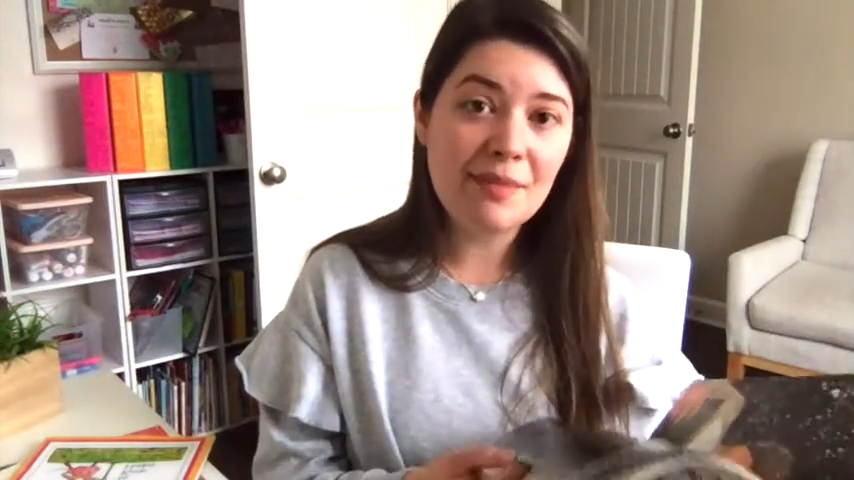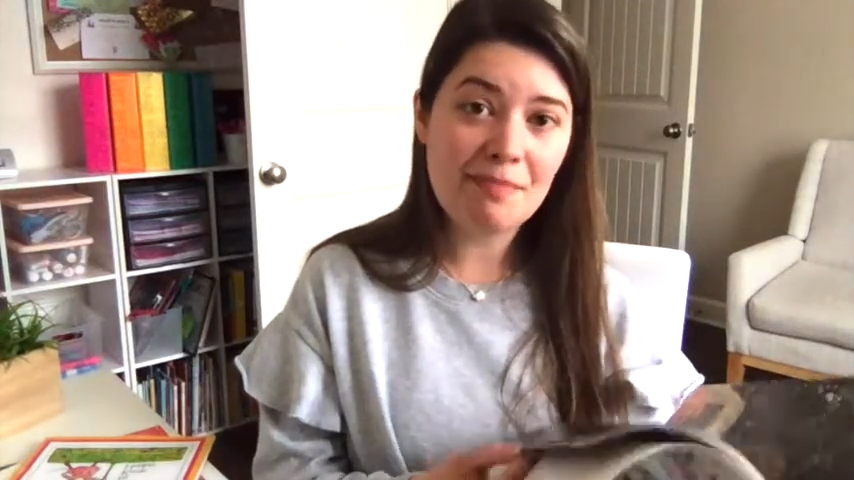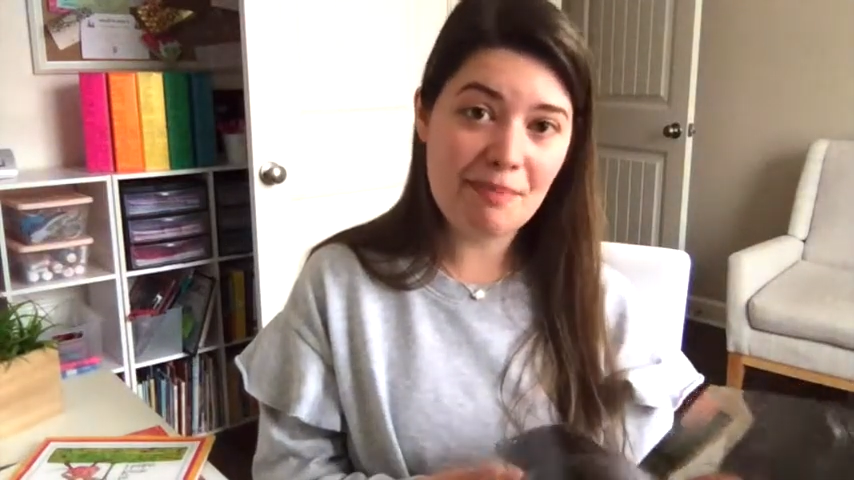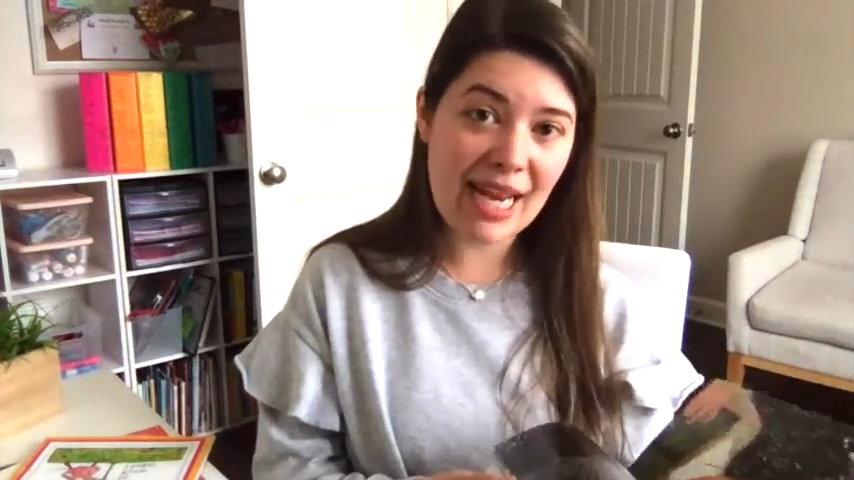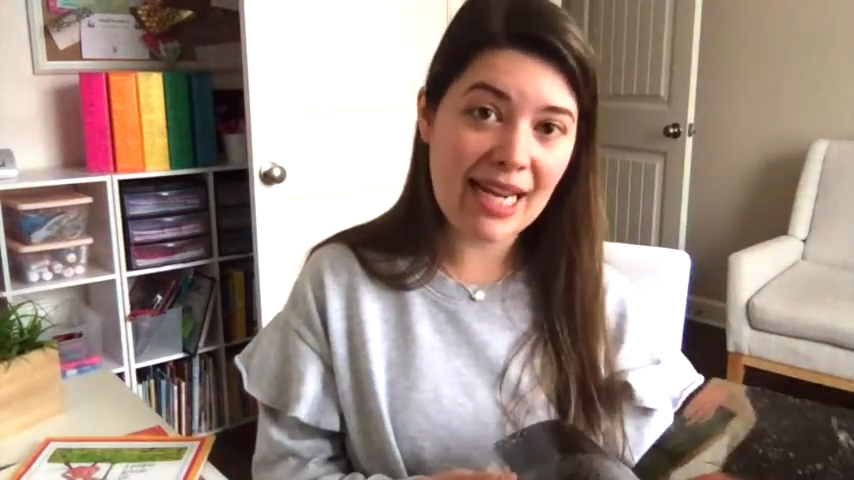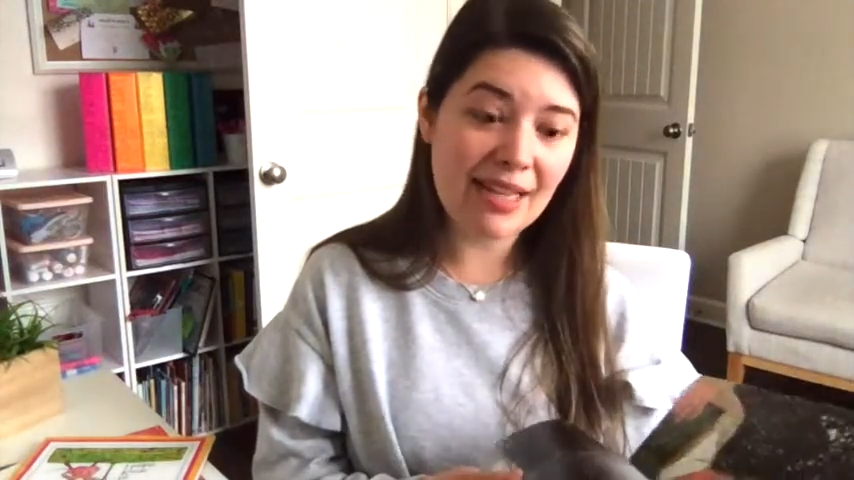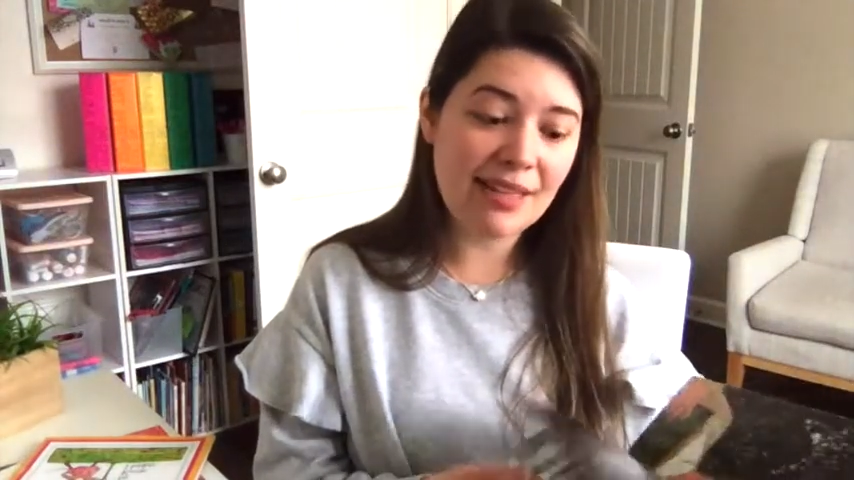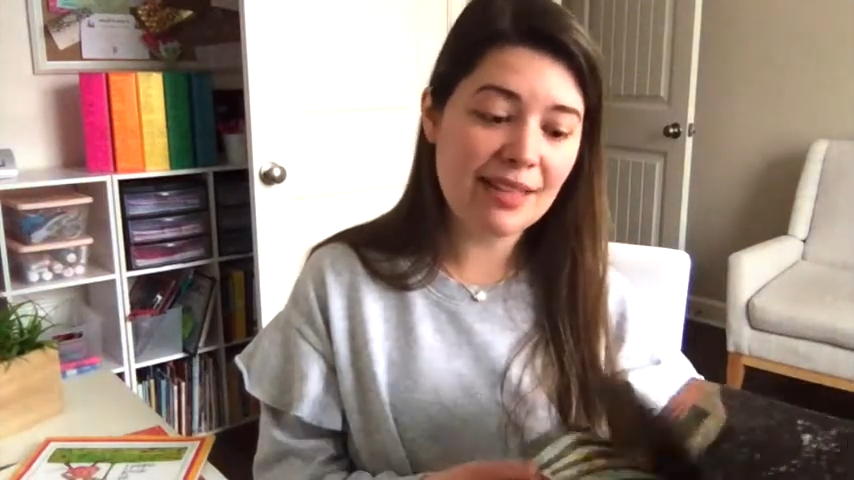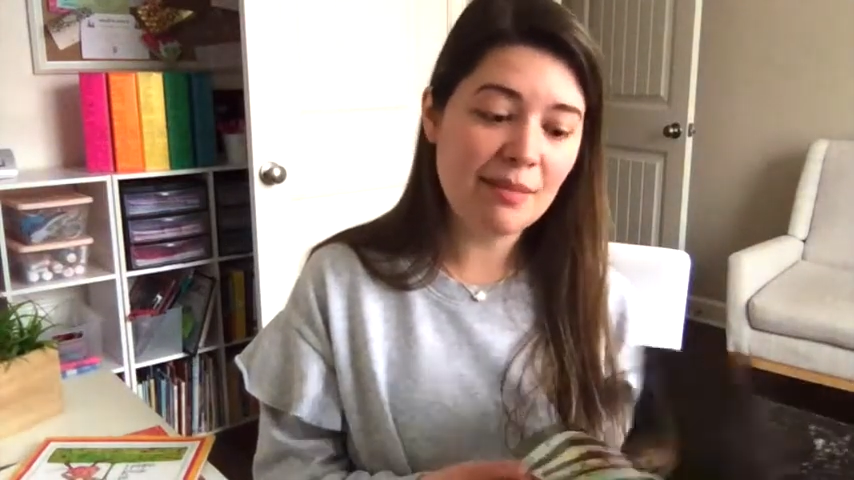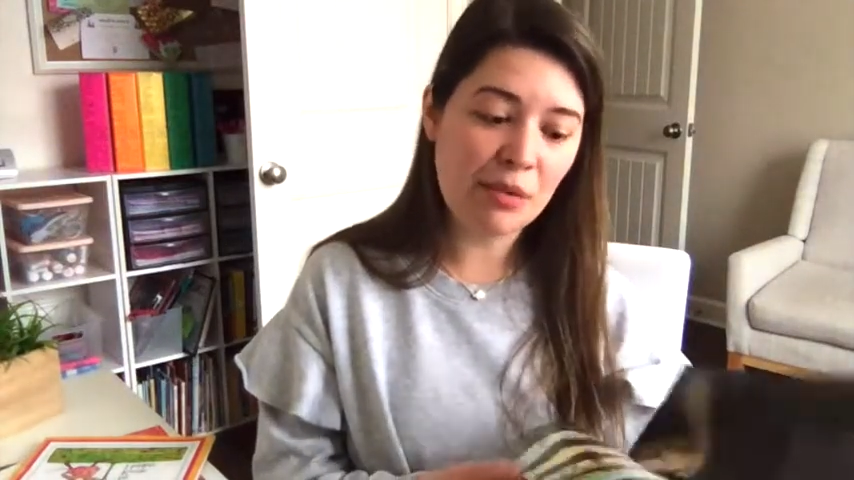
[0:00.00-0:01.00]

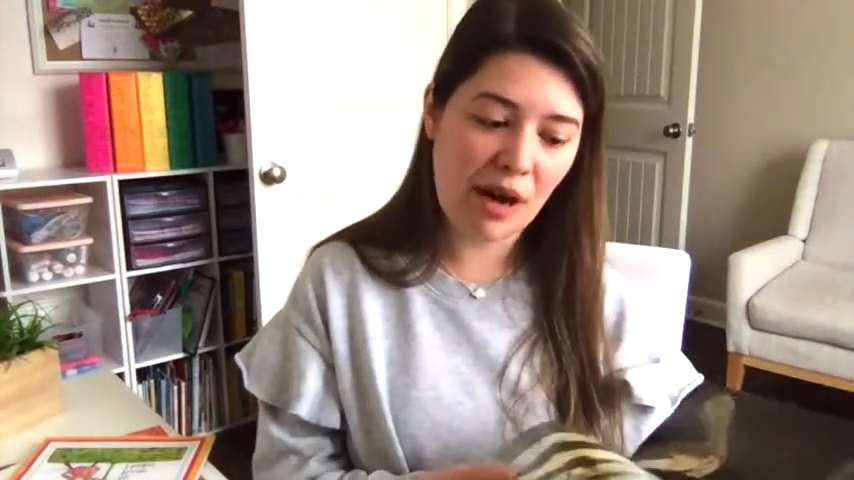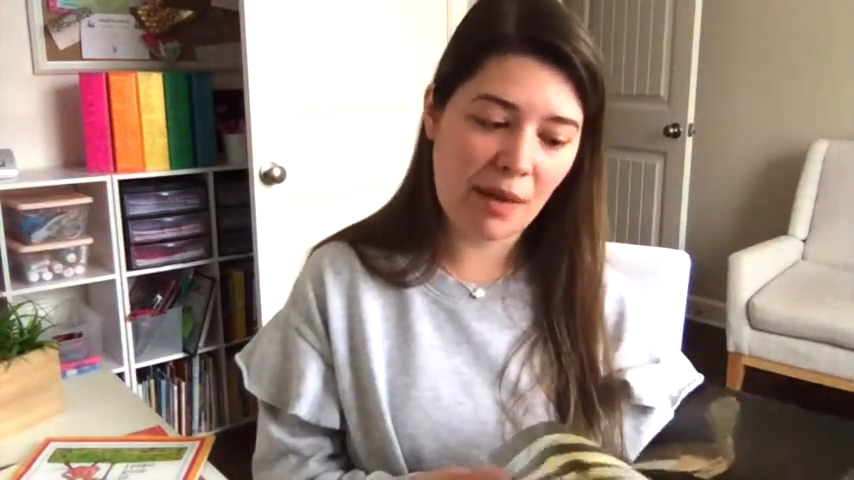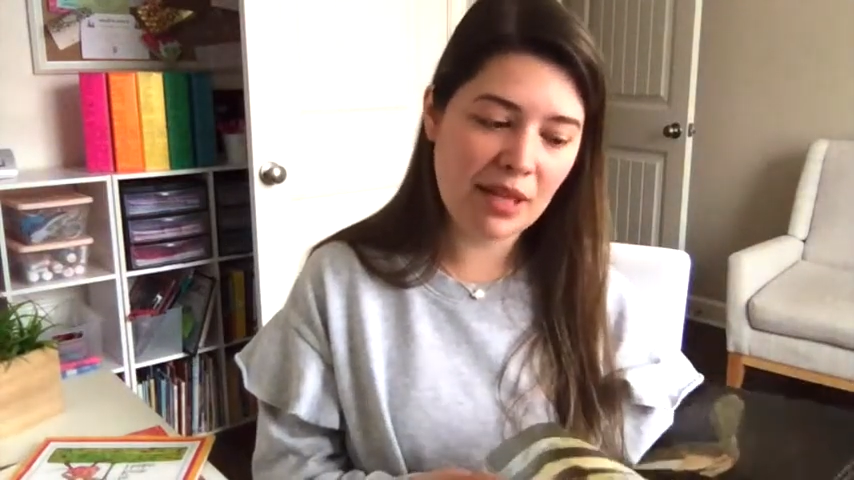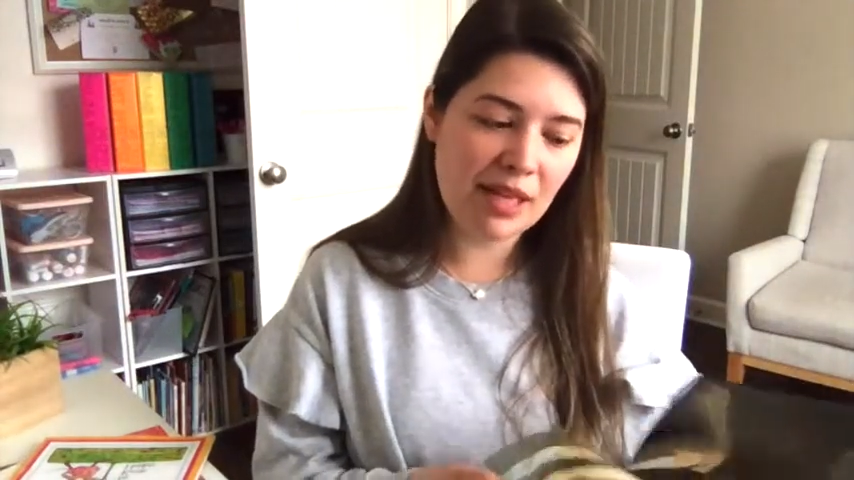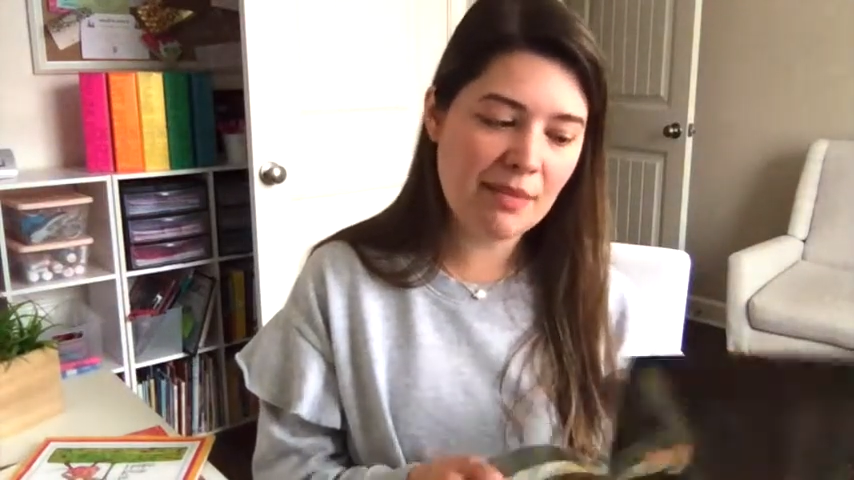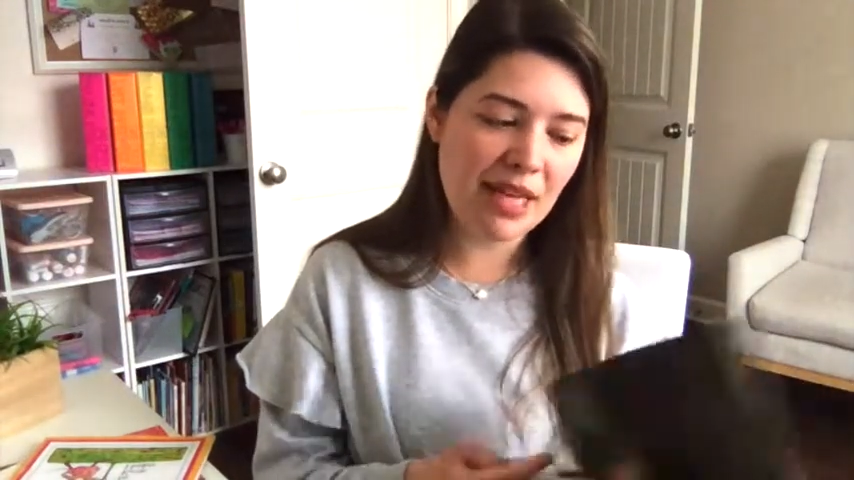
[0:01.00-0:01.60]
main problem.